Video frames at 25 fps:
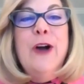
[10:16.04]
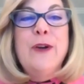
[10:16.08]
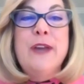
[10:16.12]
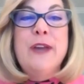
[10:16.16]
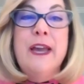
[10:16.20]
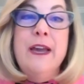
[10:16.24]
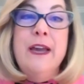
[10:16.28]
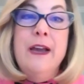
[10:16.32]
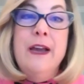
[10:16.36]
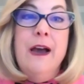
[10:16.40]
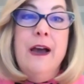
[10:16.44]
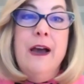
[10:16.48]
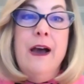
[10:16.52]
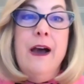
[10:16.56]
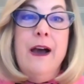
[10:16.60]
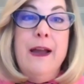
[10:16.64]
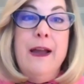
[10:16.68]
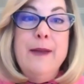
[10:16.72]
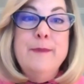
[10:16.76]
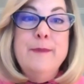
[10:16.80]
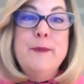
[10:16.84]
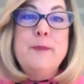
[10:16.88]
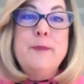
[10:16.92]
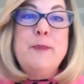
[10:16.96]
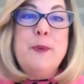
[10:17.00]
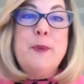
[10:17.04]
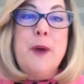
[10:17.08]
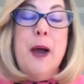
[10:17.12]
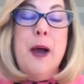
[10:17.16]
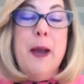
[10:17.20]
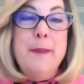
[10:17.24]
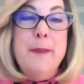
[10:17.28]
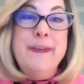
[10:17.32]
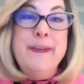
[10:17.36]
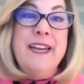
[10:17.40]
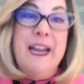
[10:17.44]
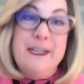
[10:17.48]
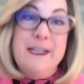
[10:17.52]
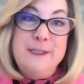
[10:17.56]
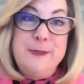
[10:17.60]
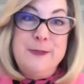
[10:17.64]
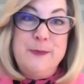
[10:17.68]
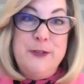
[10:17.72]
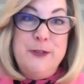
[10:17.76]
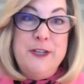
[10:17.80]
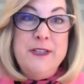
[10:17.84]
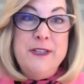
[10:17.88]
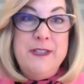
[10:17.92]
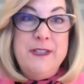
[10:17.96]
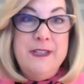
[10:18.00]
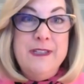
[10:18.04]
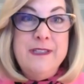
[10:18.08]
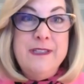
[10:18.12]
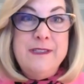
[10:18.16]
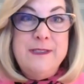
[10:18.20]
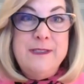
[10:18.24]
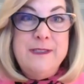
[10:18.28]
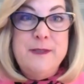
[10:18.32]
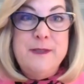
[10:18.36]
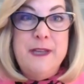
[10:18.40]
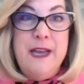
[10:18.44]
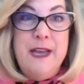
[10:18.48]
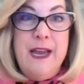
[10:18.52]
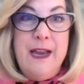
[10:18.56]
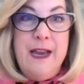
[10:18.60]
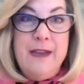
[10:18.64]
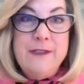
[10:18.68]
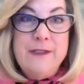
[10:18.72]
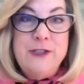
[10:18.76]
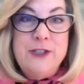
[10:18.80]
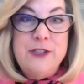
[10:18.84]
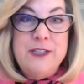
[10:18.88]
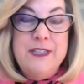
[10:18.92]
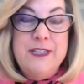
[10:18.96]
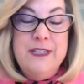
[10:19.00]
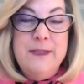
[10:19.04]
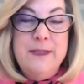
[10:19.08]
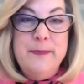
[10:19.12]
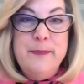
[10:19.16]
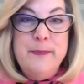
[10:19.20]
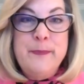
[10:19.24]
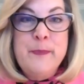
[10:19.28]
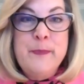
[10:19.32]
Okay, I'm an expert at this actually,